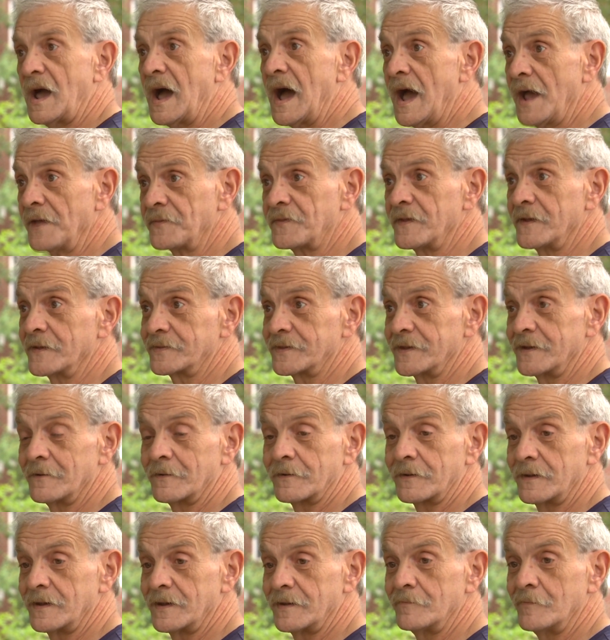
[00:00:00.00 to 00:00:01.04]
I think they
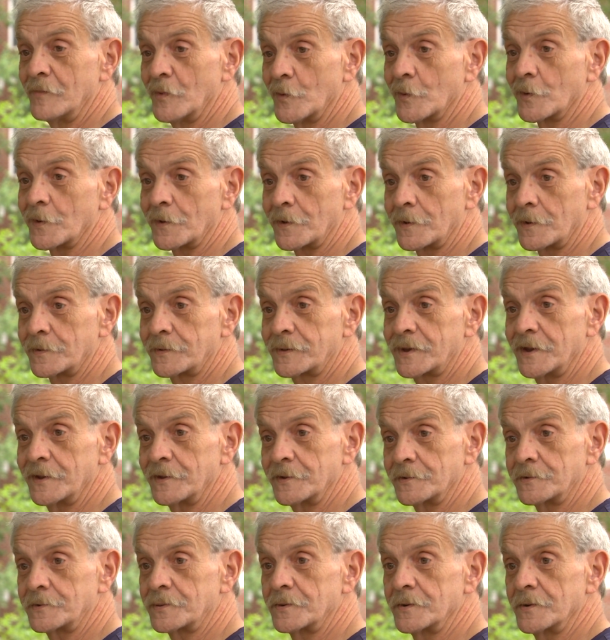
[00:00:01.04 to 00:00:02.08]
ought to have more, tell
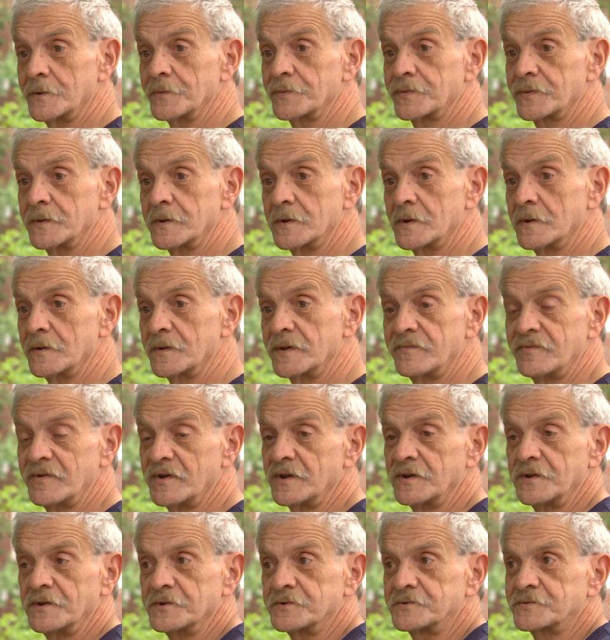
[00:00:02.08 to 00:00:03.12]
you the truth. You know,
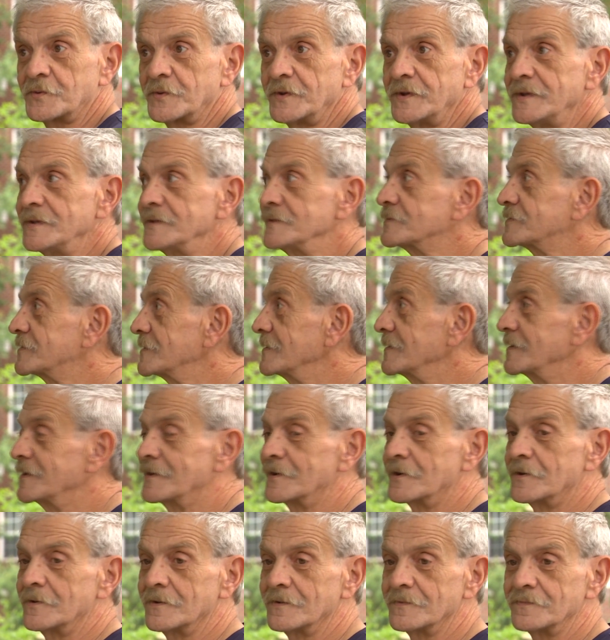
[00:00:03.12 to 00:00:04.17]
even in the trees,
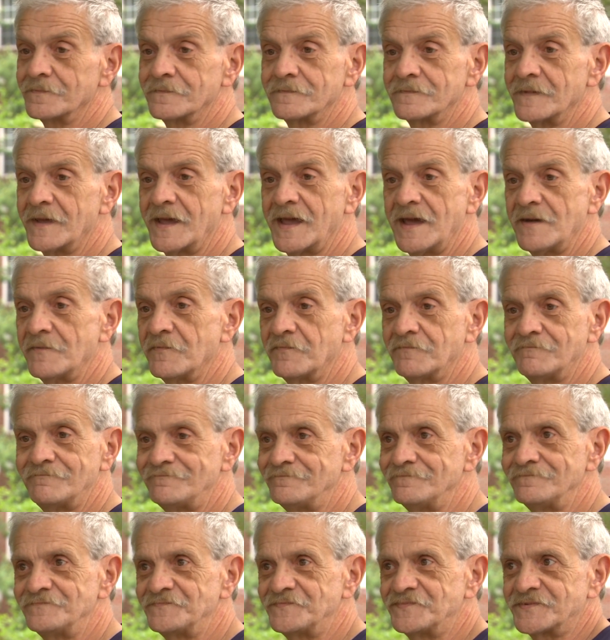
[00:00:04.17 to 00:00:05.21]
you know, have
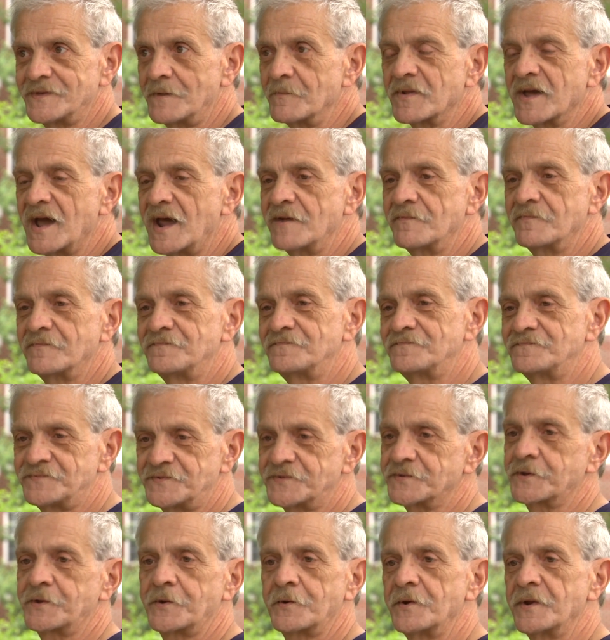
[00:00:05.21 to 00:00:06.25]
some kind of
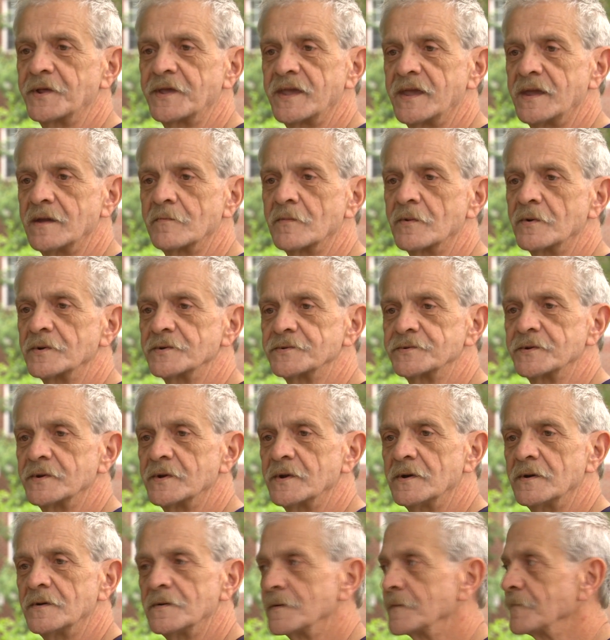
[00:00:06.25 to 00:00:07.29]
security cameras, like you
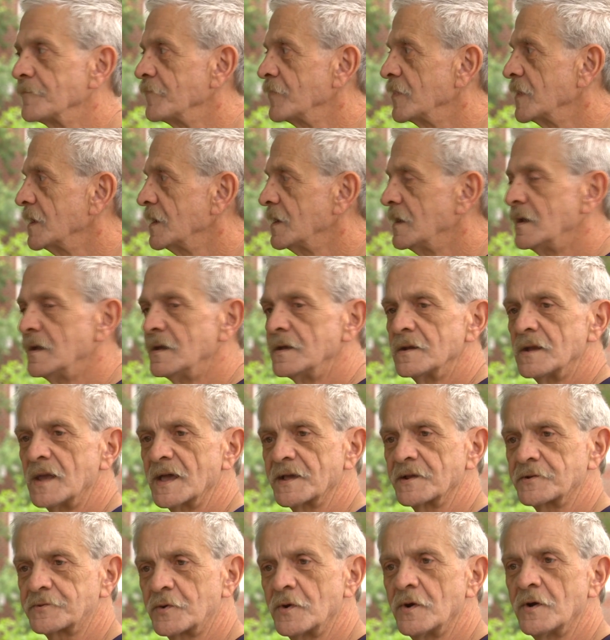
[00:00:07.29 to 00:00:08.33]
know. Cam.
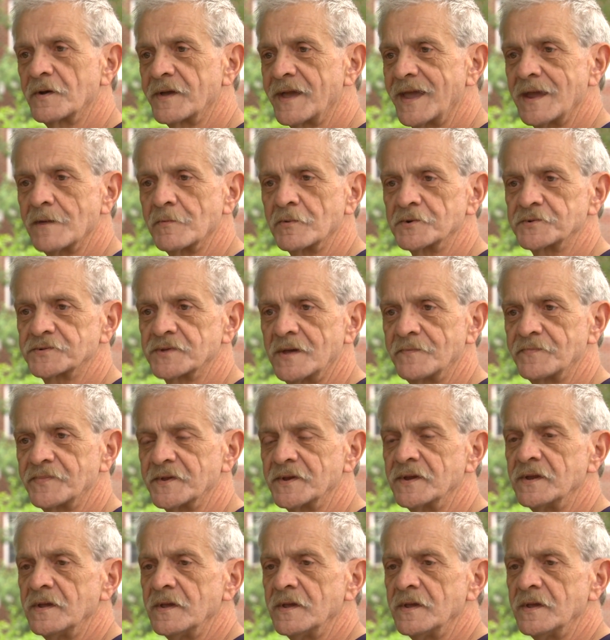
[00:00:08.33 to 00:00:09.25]
Like a trail cam or something.